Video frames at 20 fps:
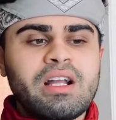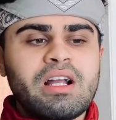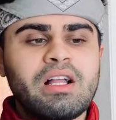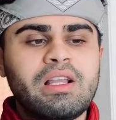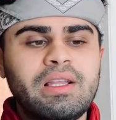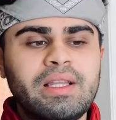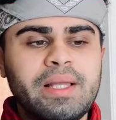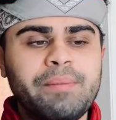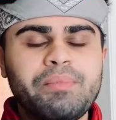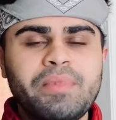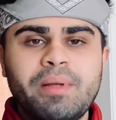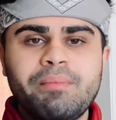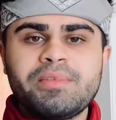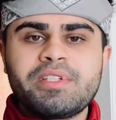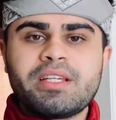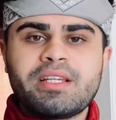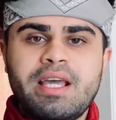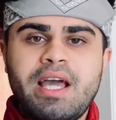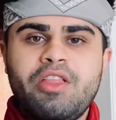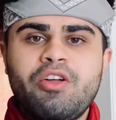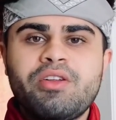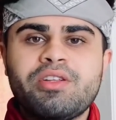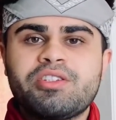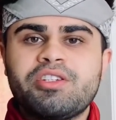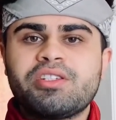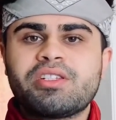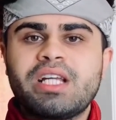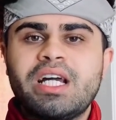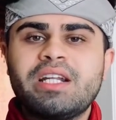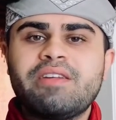clip them together and
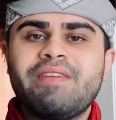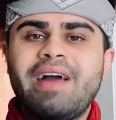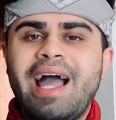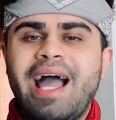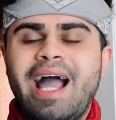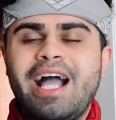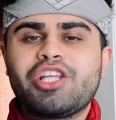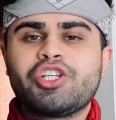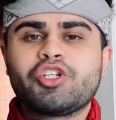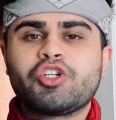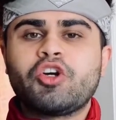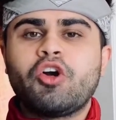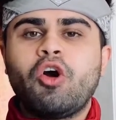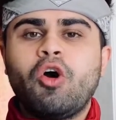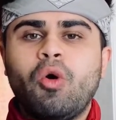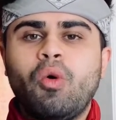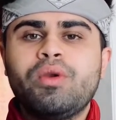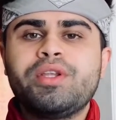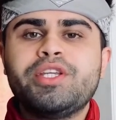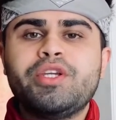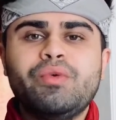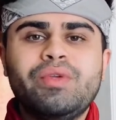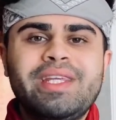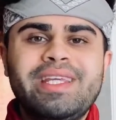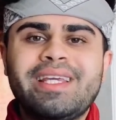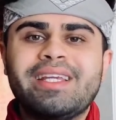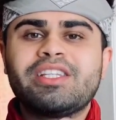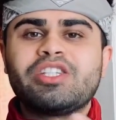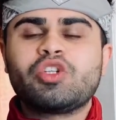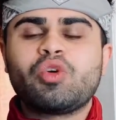just kind of add your own
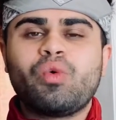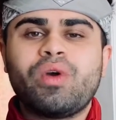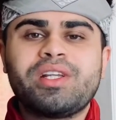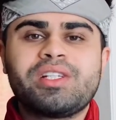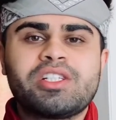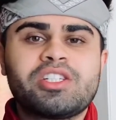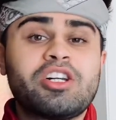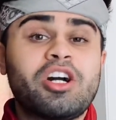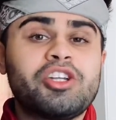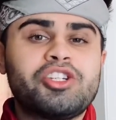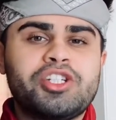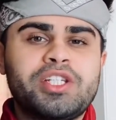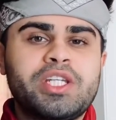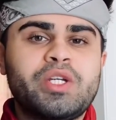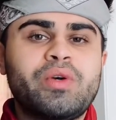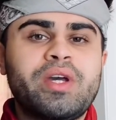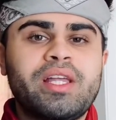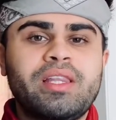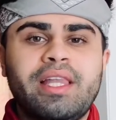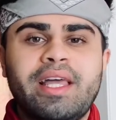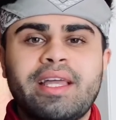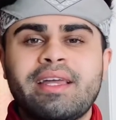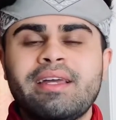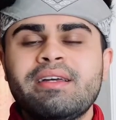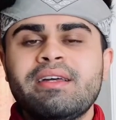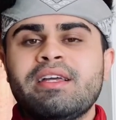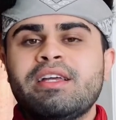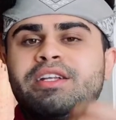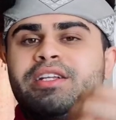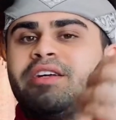unique twist touch to it like
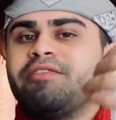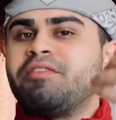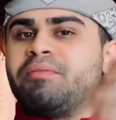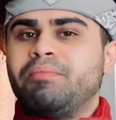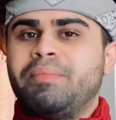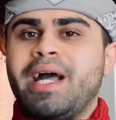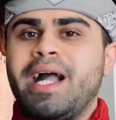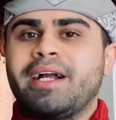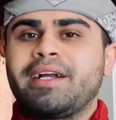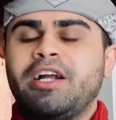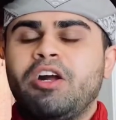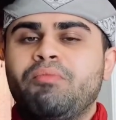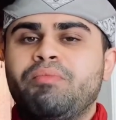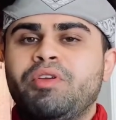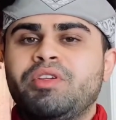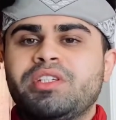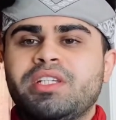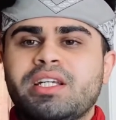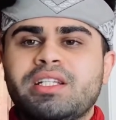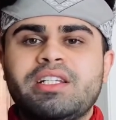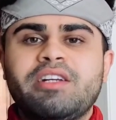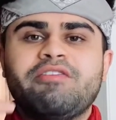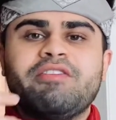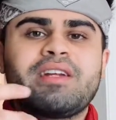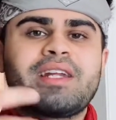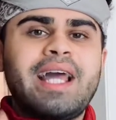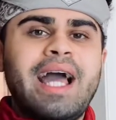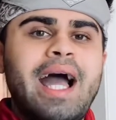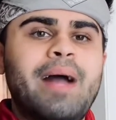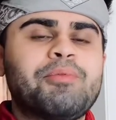different background music
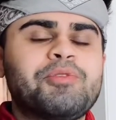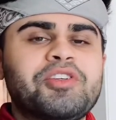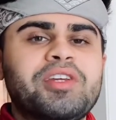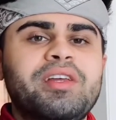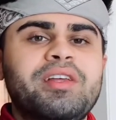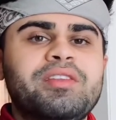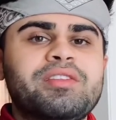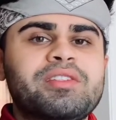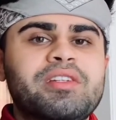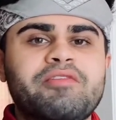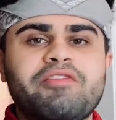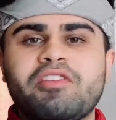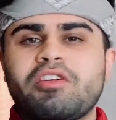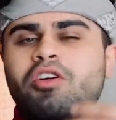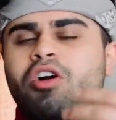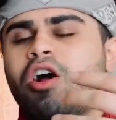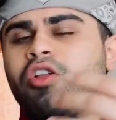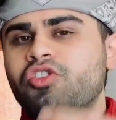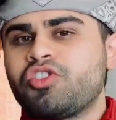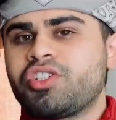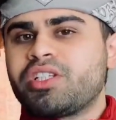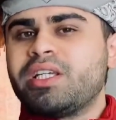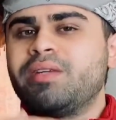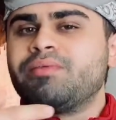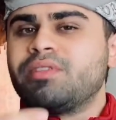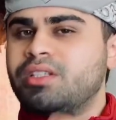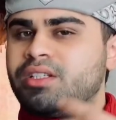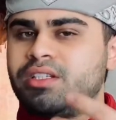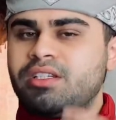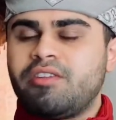different captions different color
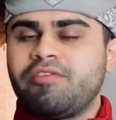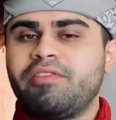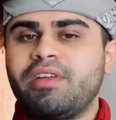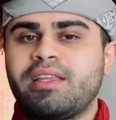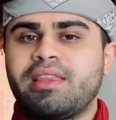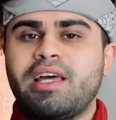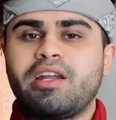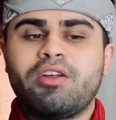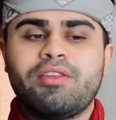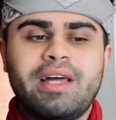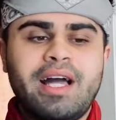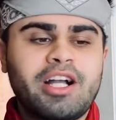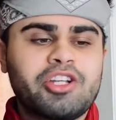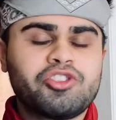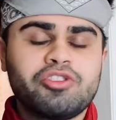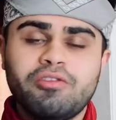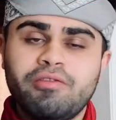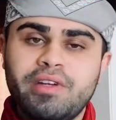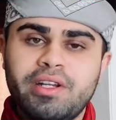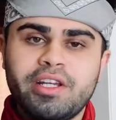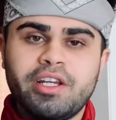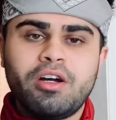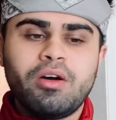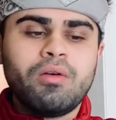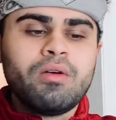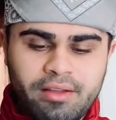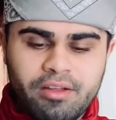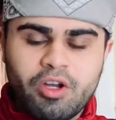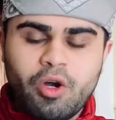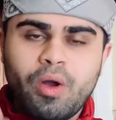schemes and stuff like that on the actual video
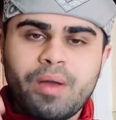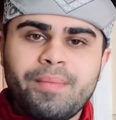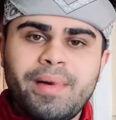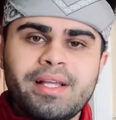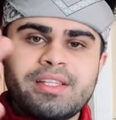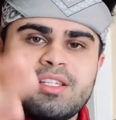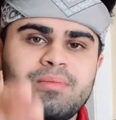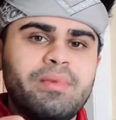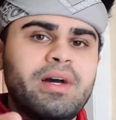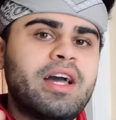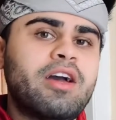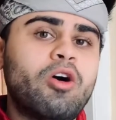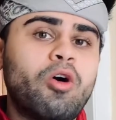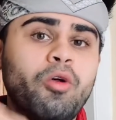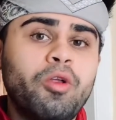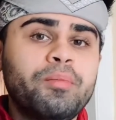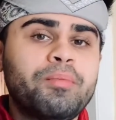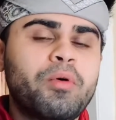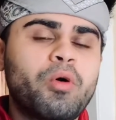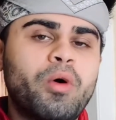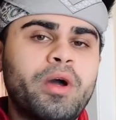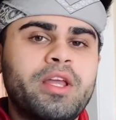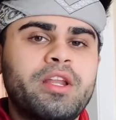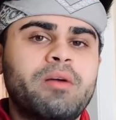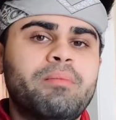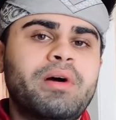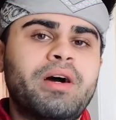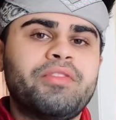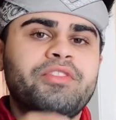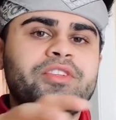and going back to my old point
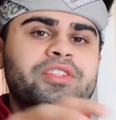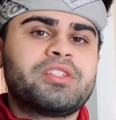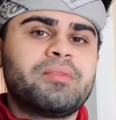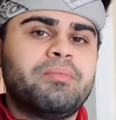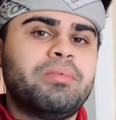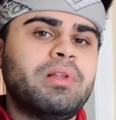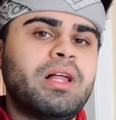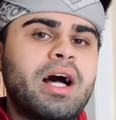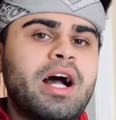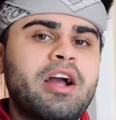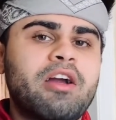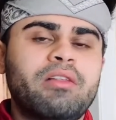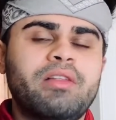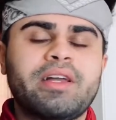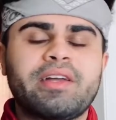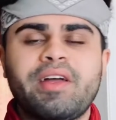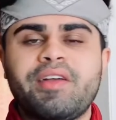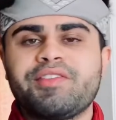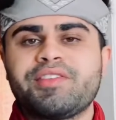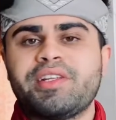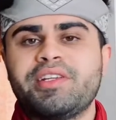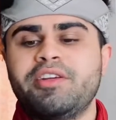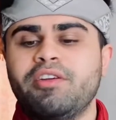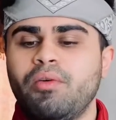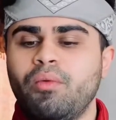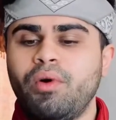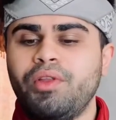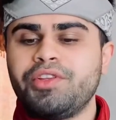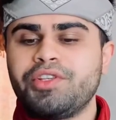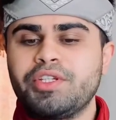about the supplier like i said you know
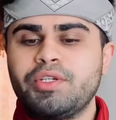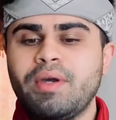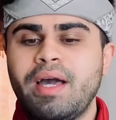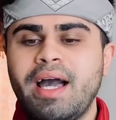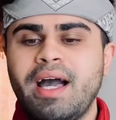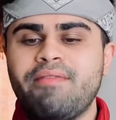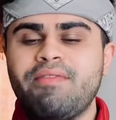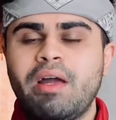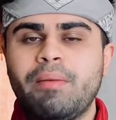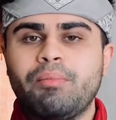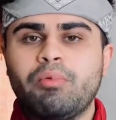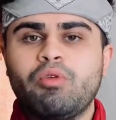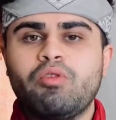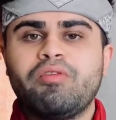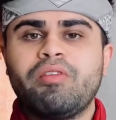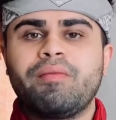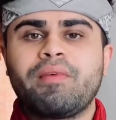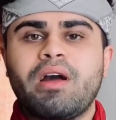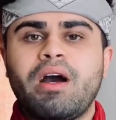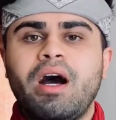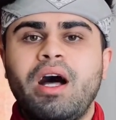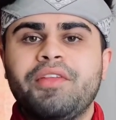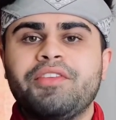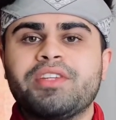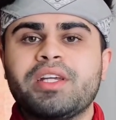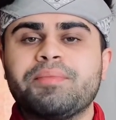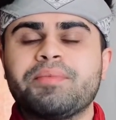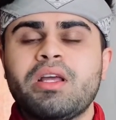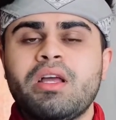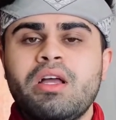once you have that proof of
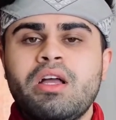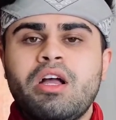concept